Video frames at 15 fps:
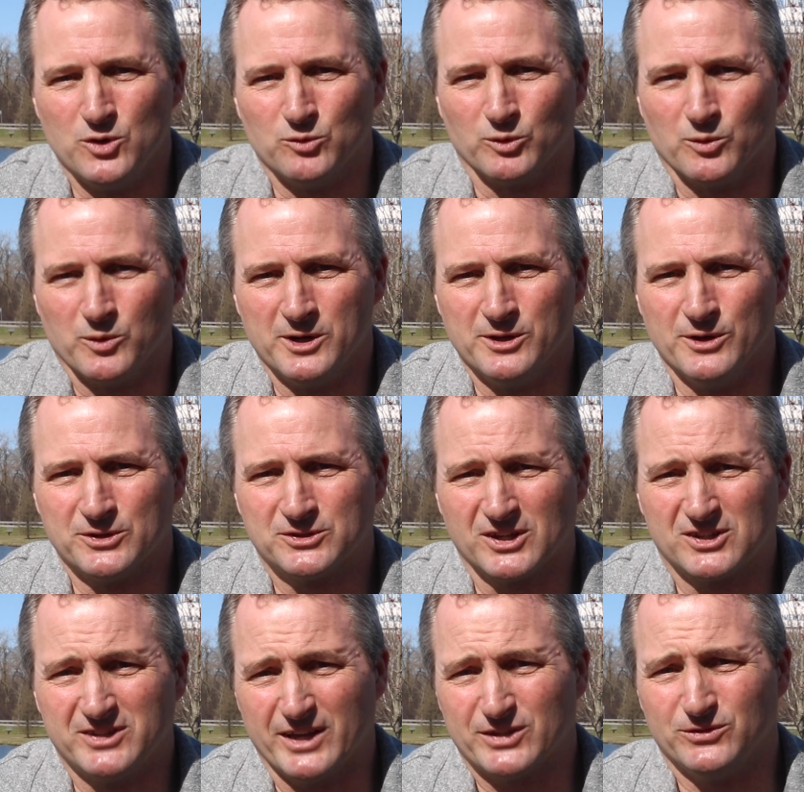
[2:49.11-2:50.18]
We're one of those
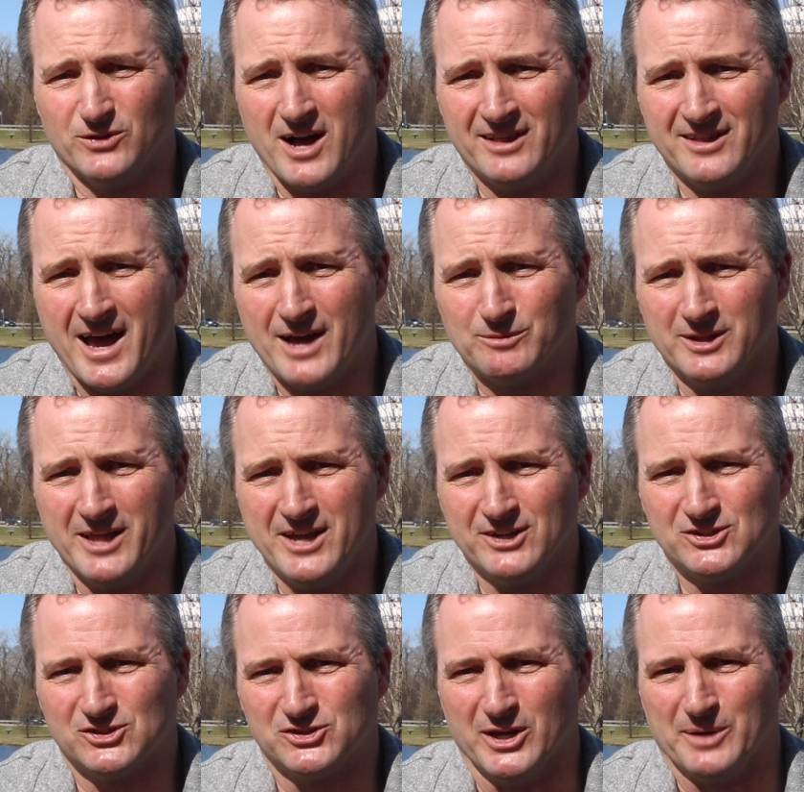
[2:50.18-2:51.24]
successful online
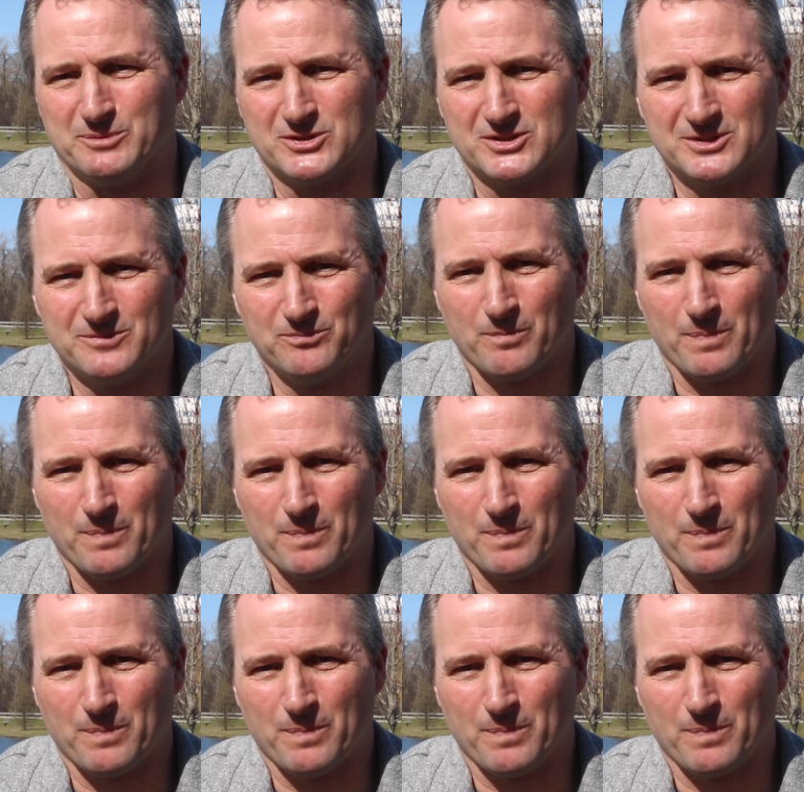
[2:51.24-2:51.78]
relationships.